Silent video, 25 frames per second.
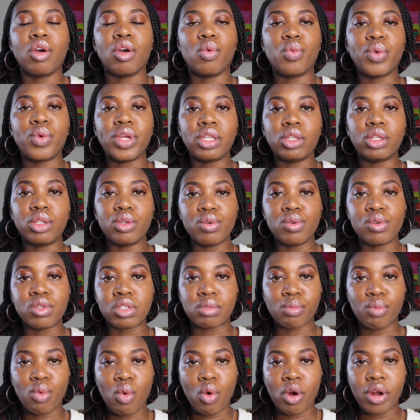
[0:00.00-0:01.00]
we
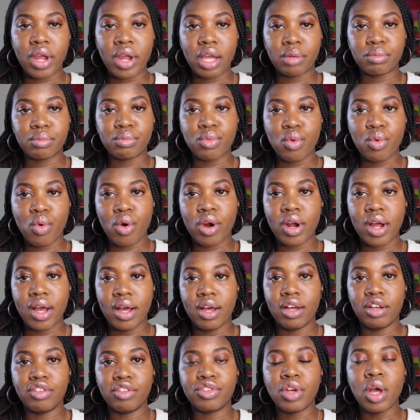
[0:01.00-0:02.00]
lose more and more
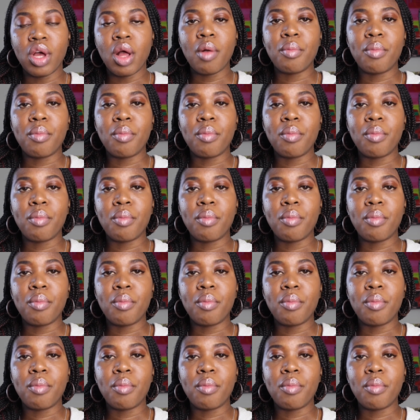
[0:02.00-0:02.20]
of